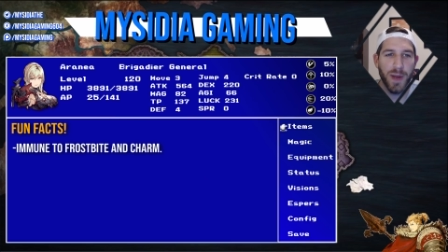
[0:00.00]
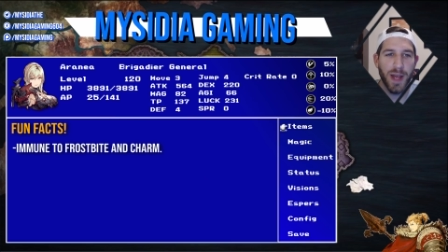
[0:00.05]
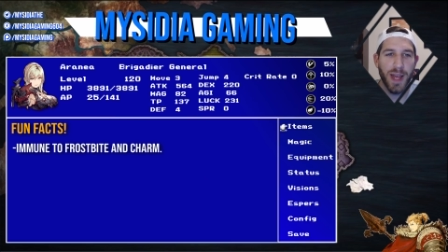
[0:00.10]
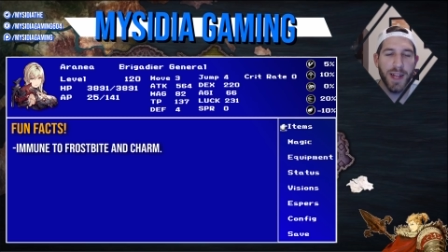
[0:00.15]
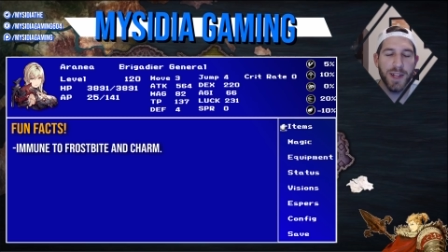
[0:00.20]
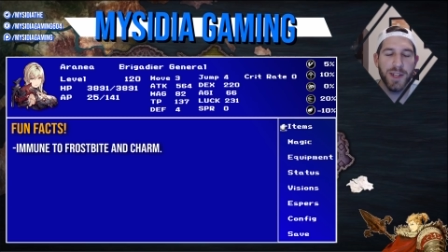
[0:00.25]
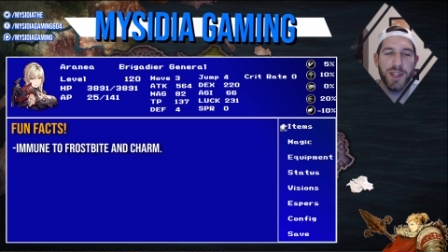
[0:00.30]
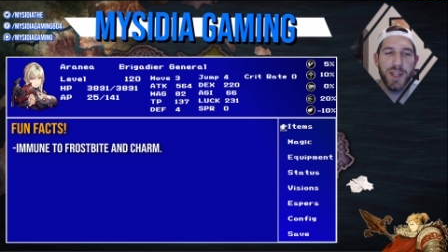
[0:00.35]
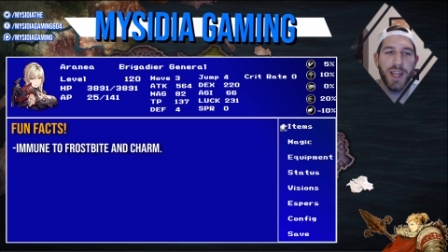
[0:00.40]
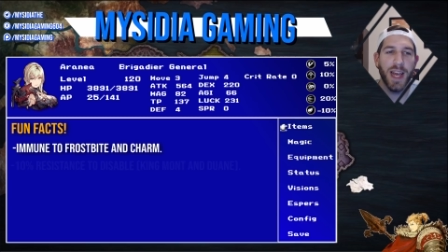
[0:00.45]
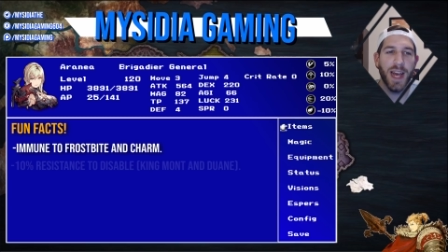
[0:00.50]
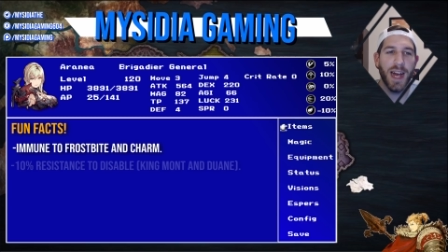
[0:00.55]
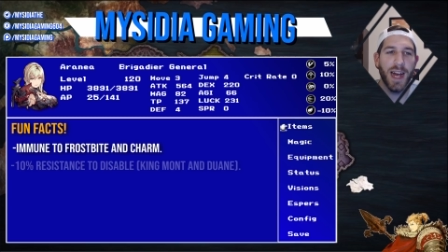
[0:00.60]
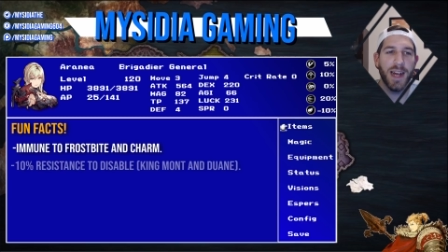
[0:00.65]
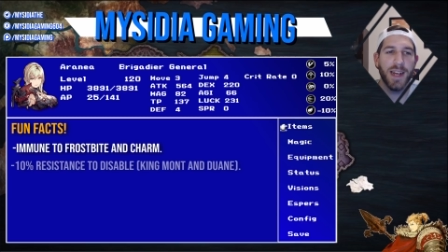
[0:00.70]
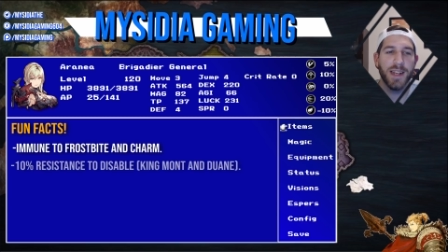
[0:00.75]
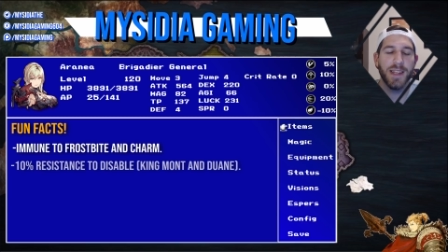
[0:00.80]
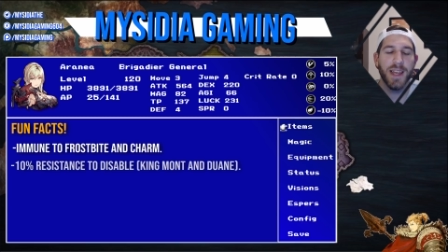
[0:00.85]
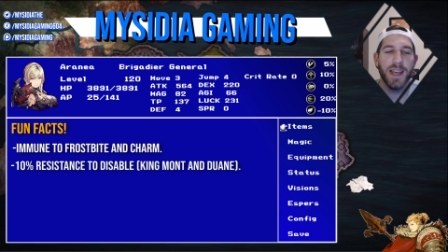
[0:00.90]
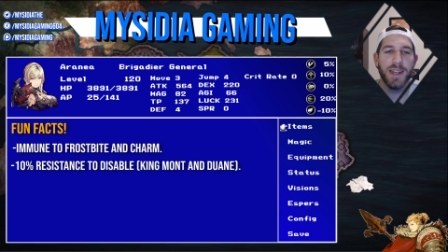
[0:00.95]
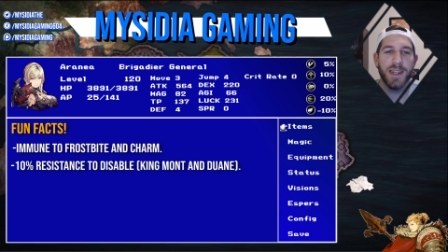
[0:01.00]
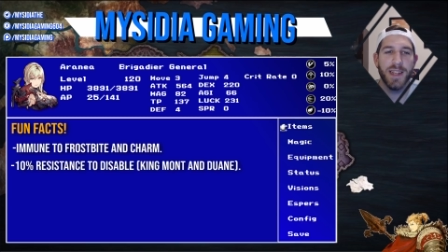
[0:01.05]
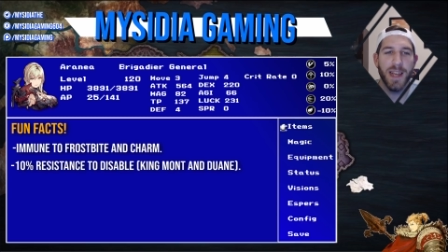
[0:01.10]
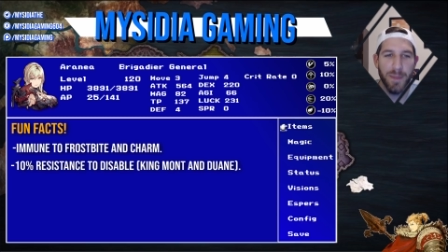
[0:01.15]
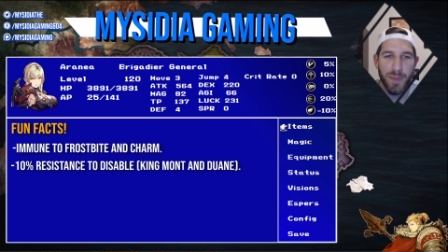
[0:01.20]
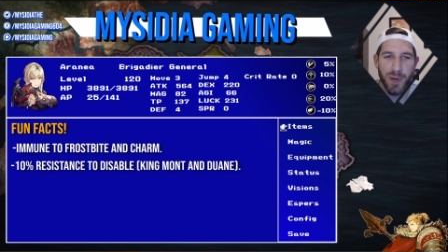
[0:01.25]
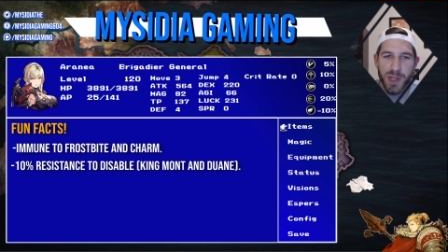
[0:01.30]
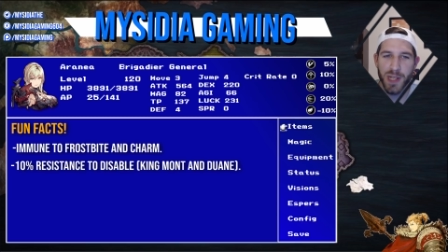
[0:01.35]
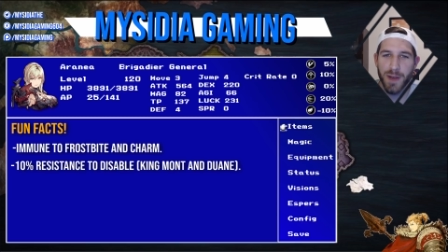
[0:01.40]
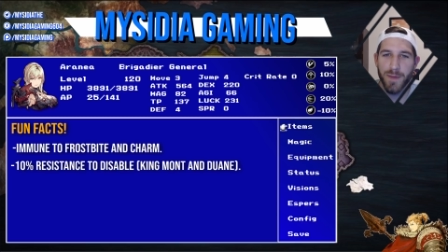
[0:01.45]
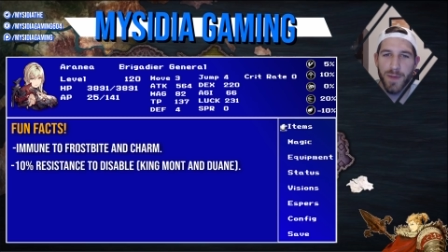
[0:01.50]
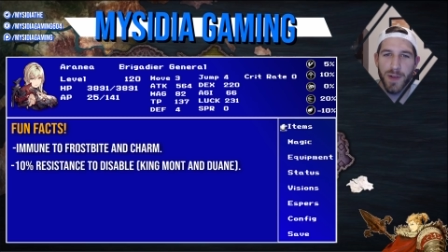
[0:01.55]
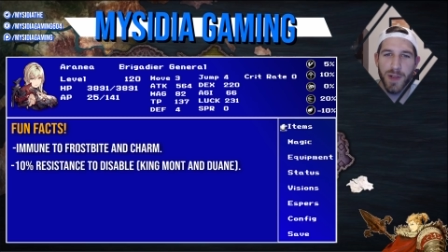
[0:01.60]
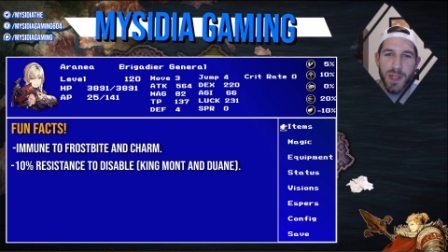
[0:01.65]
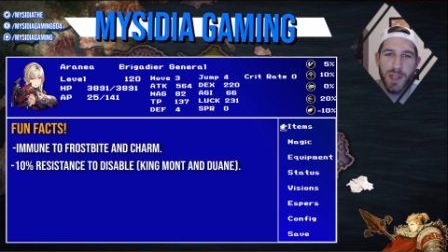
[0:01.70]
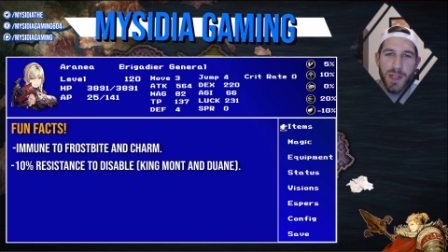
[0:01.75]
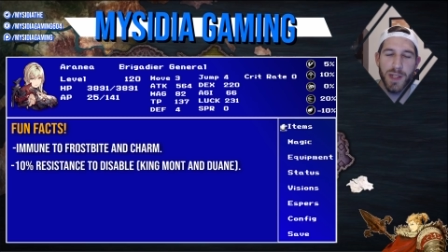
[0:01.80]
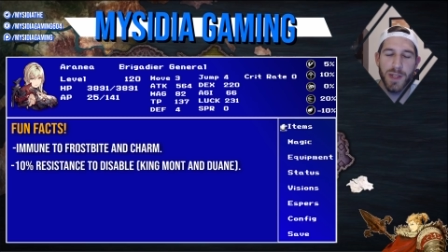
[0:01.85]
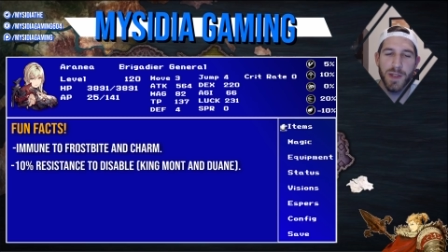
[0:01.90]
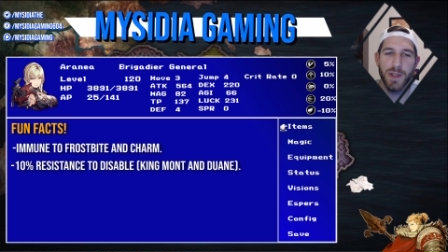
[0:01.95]
and she has a 10%
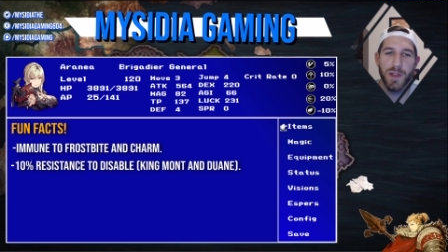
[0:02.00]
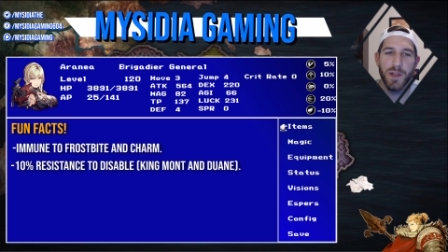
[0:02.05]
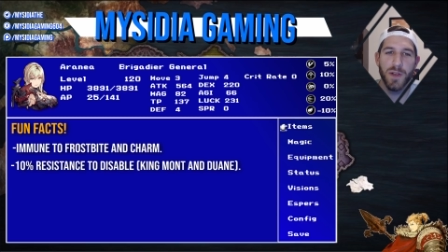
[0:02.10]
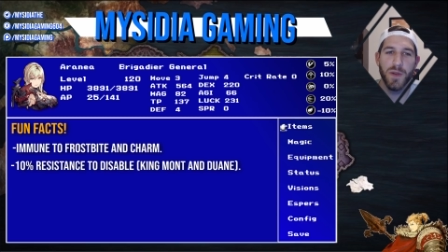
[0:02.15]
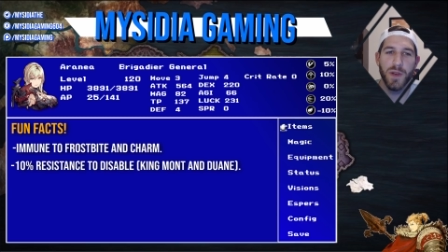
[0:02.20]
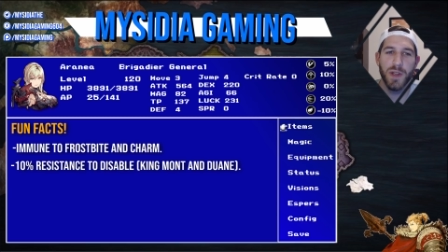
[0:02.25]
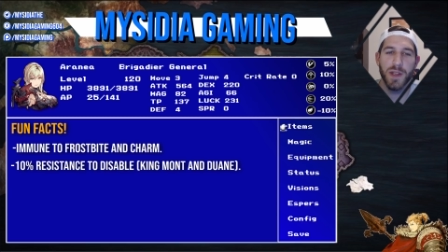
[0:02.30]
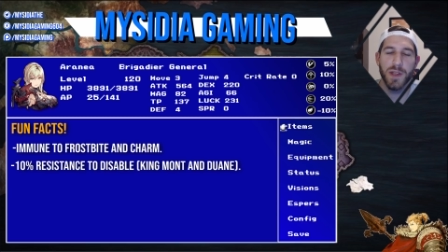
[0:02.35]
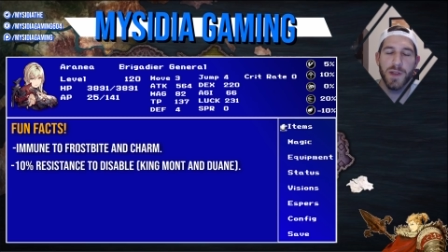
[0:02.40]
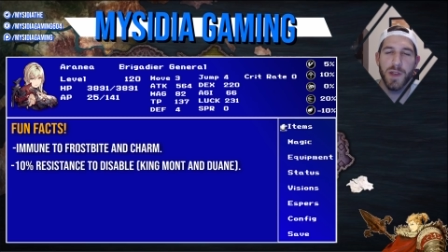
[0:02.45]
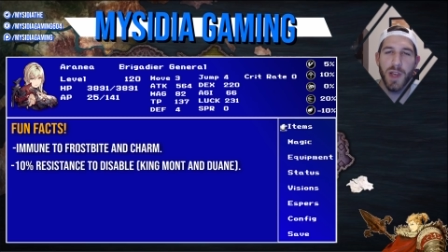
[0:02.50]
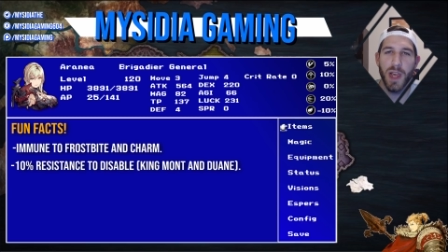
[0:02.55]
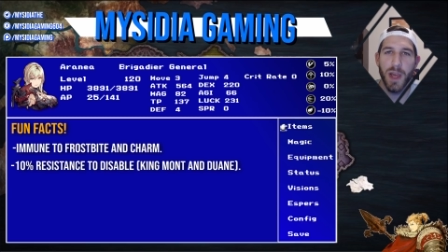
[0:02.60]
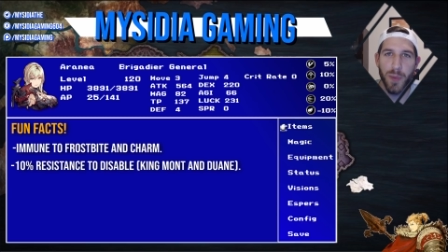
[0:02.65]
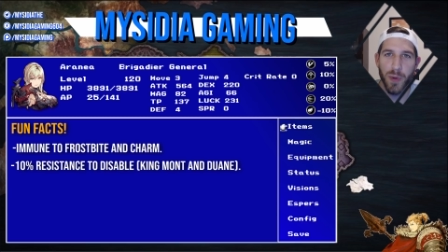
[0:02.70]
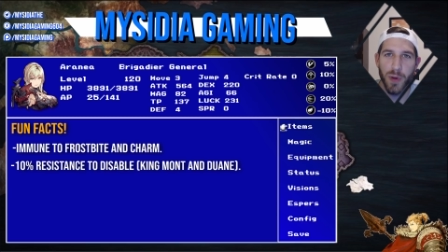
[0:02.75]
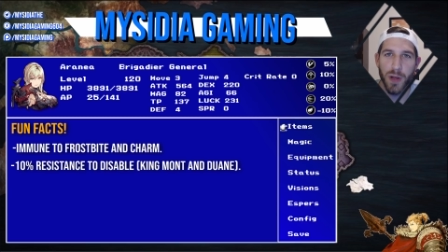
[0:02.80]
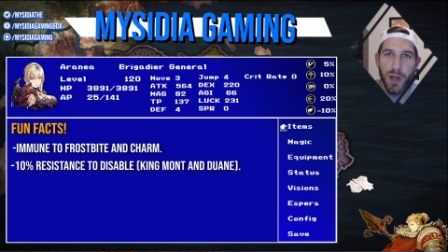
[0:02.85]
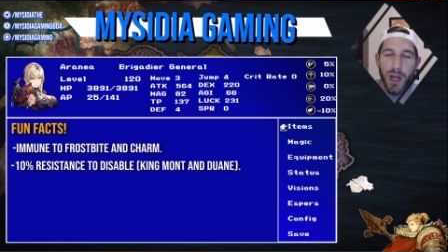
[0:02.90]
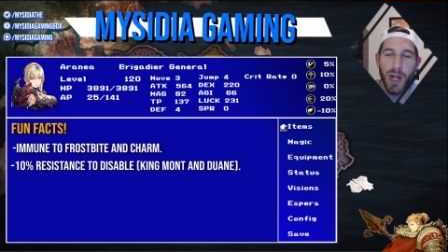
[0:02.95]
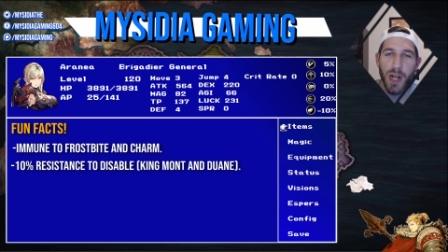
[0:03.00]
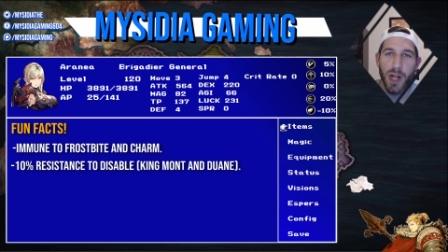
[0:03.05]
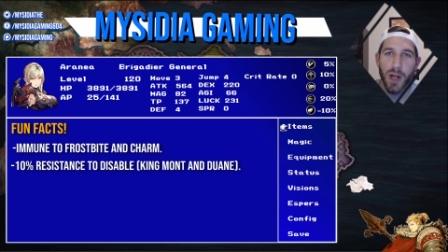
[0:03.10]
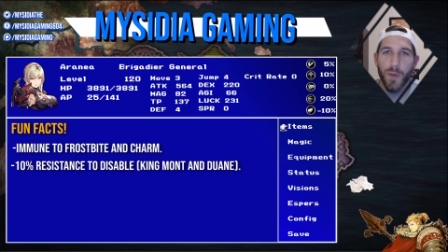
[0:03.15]
resistance to Disable,